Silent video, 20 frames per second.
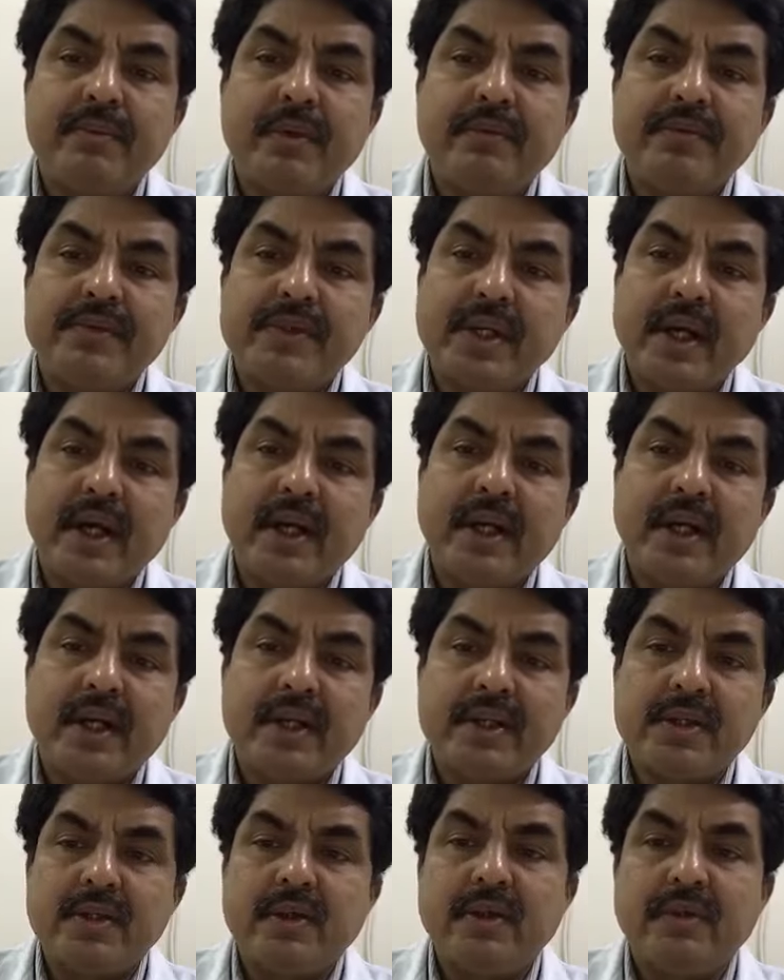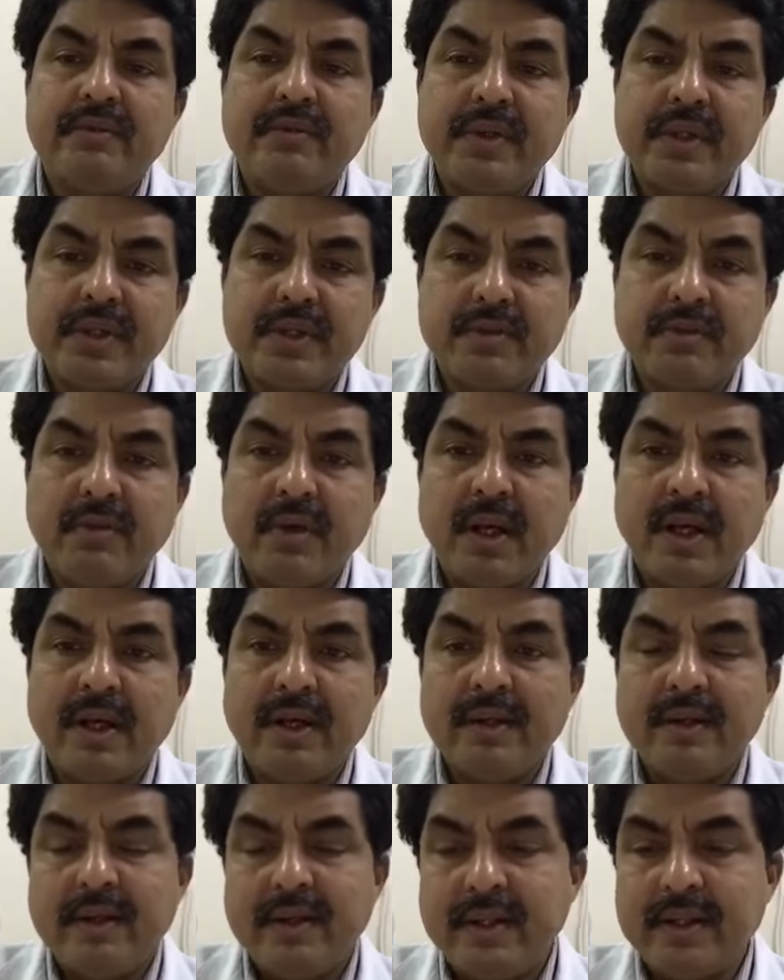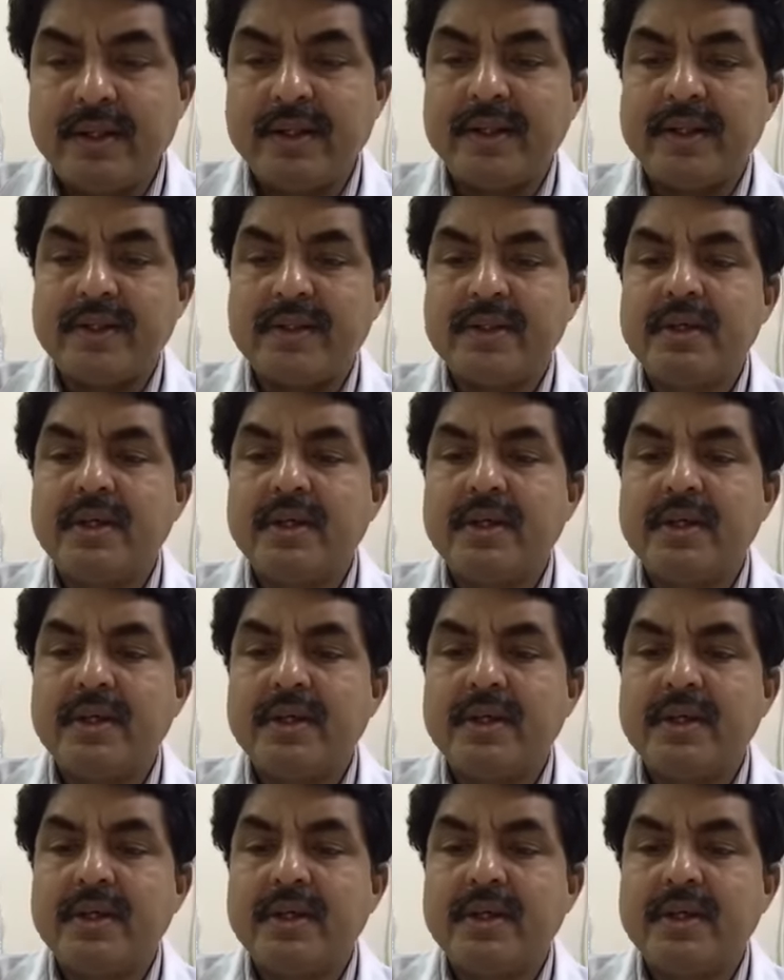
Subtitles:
sinus or fistula it is.